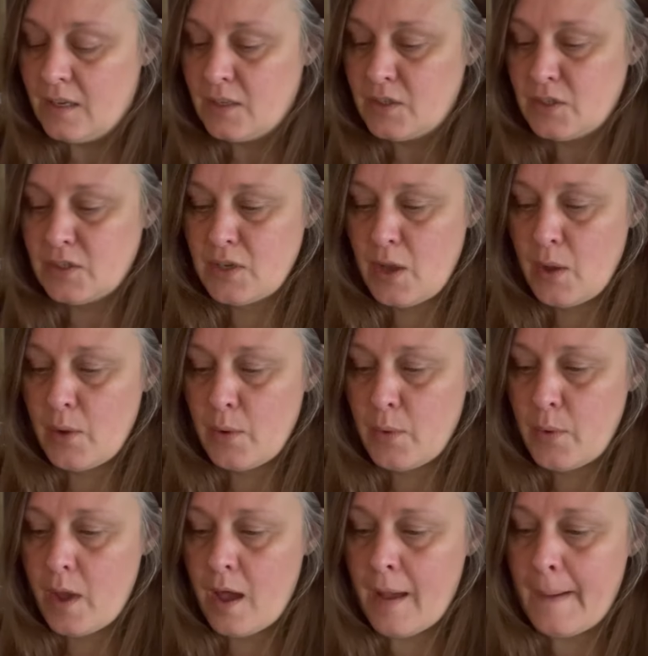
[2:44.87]

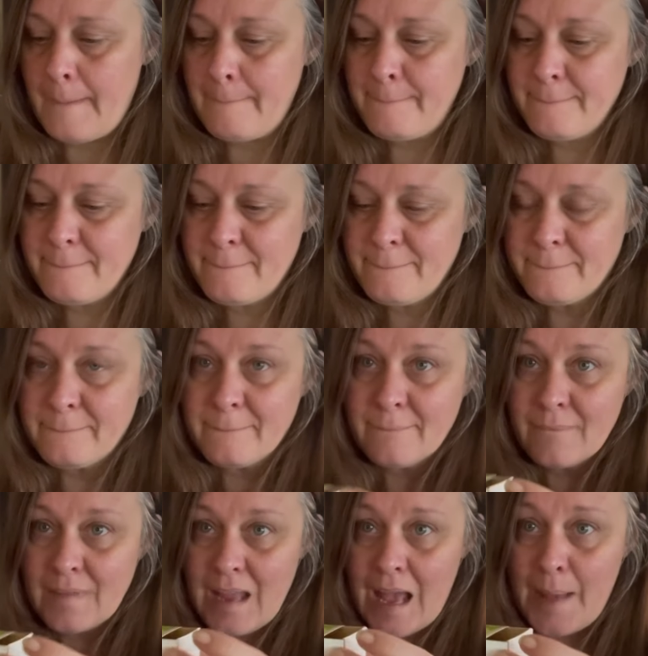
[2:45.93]
So um,
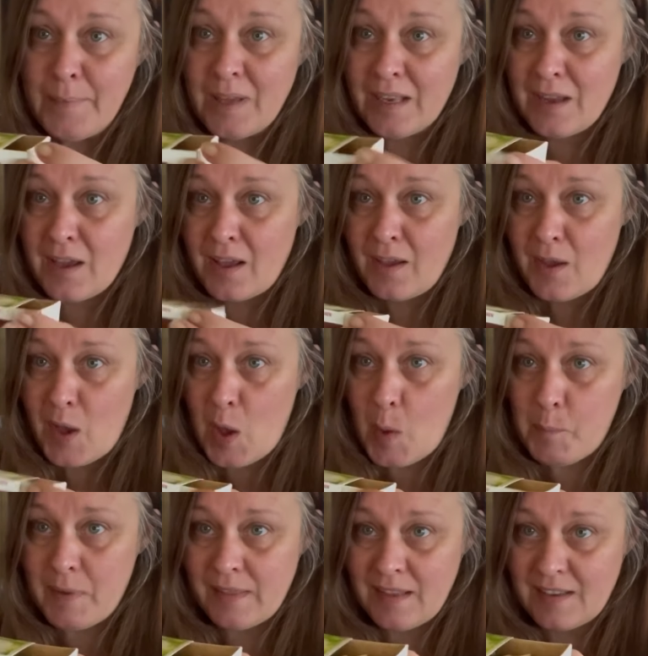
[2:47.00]
I'm gonna
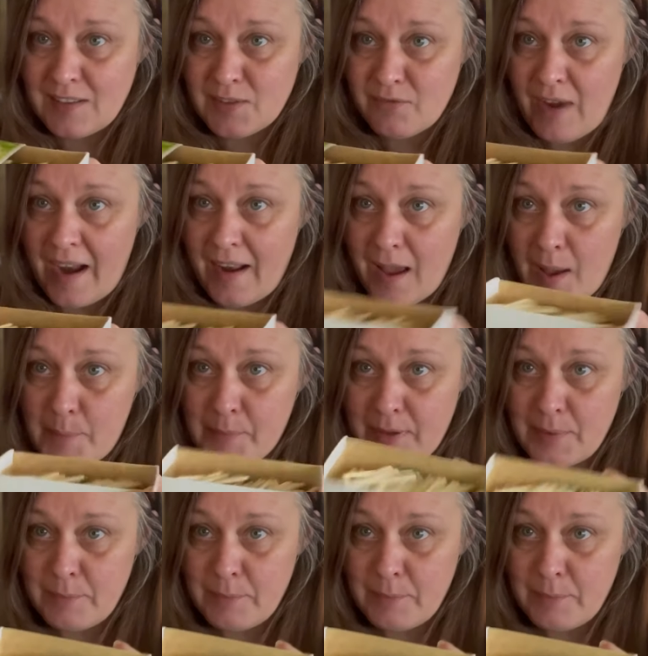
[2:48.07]
open this right up